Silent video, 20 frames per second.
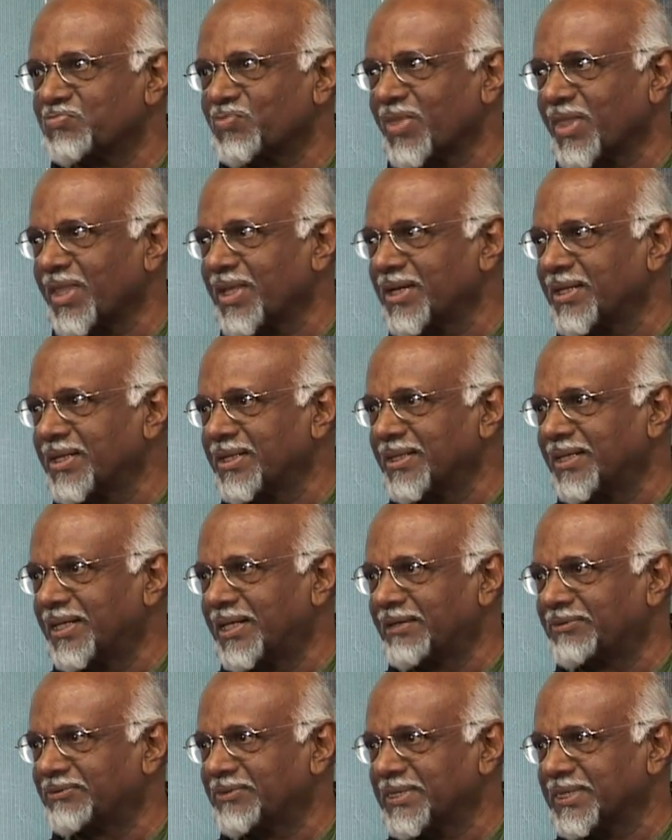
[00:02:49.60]

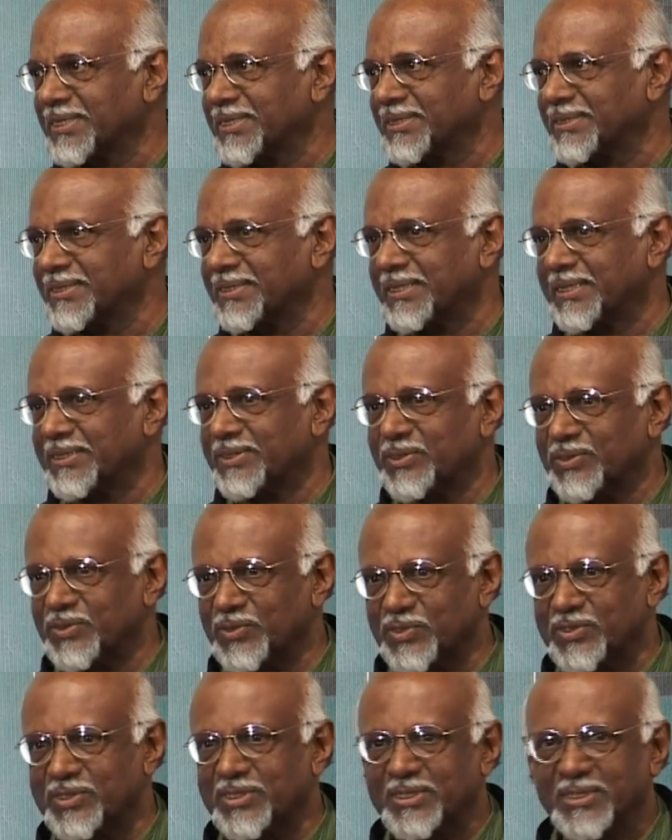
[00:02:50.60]
after
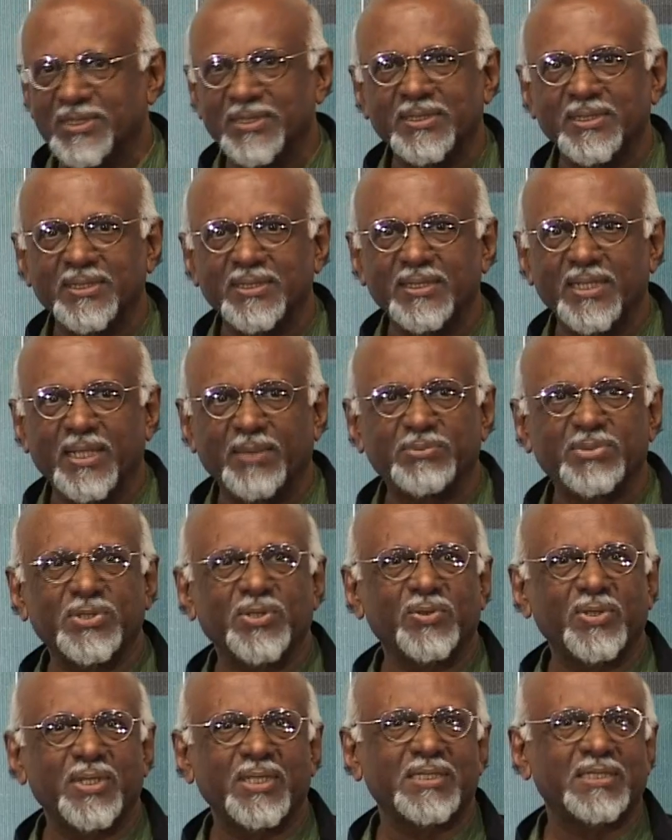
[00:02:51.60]
Anju's
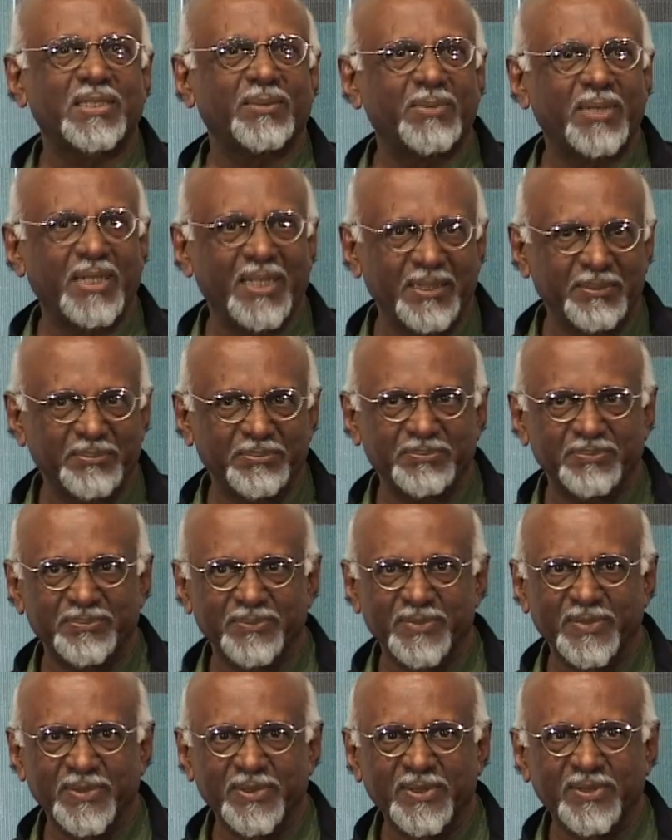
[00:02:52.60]
absolutely sublime
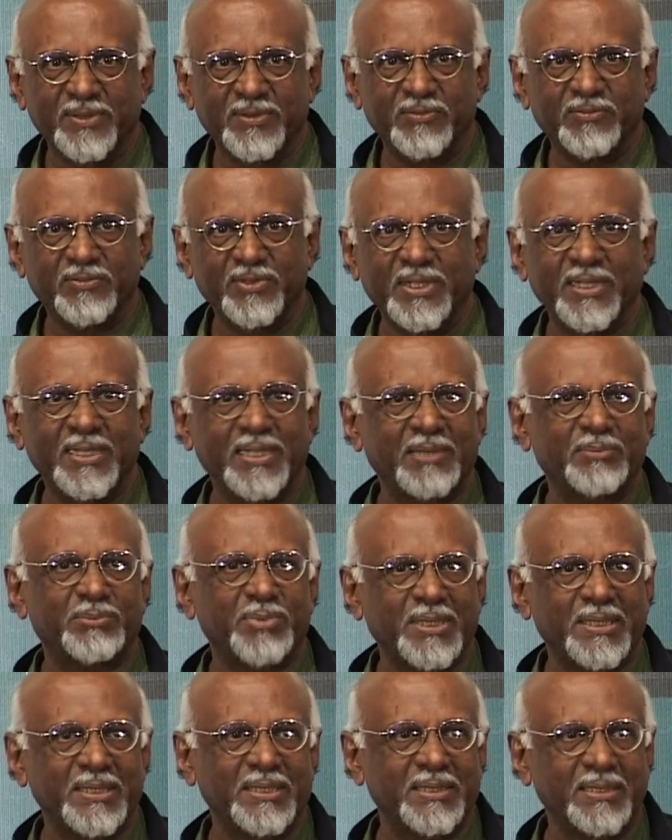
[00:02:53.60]
work and
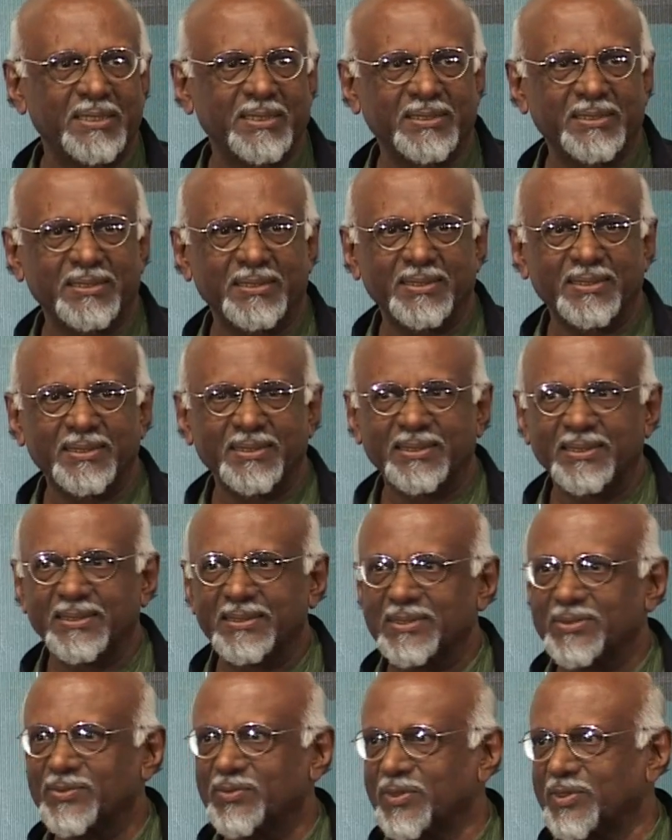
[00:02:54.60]
presentation,
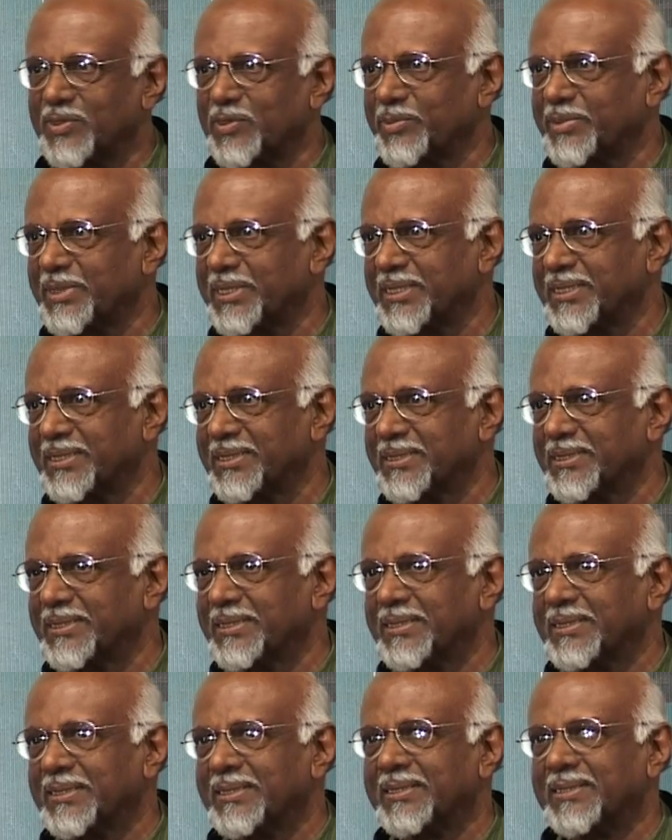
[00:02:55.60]
this is going to be
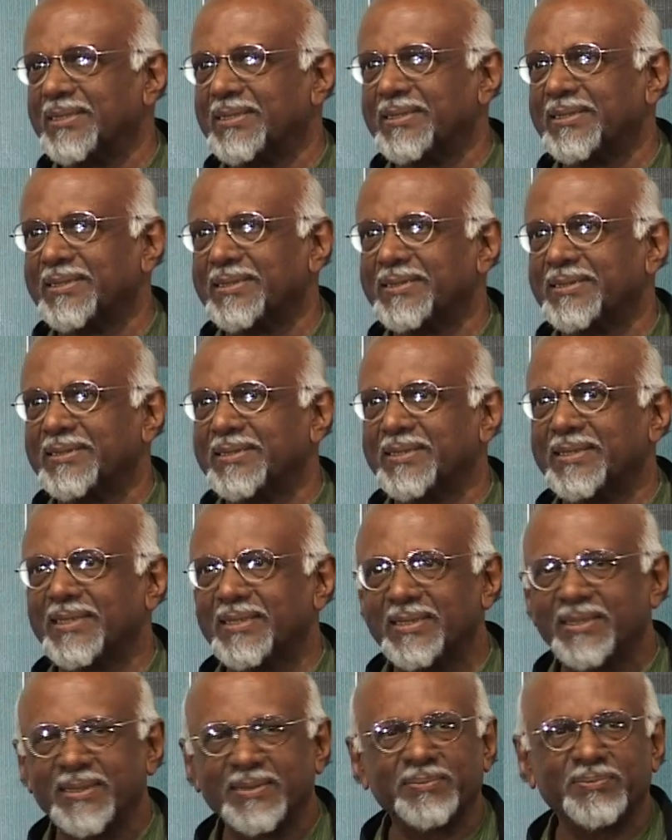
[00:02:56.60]

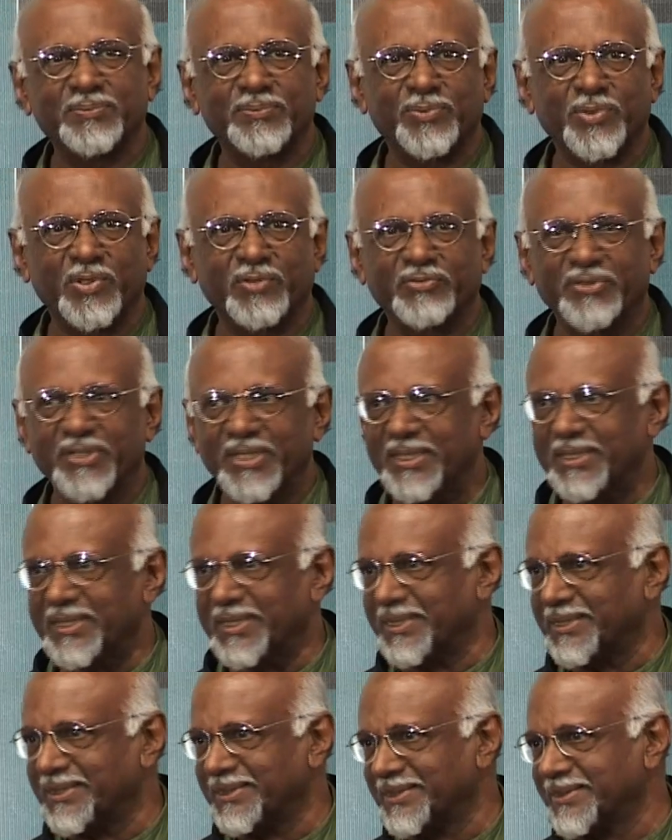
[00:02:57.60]
really profane
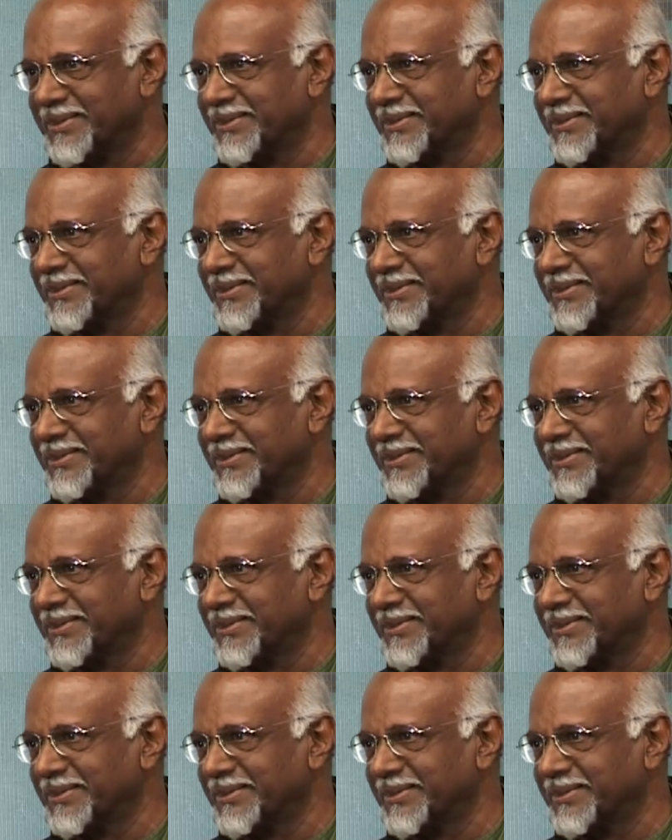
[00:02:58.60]
and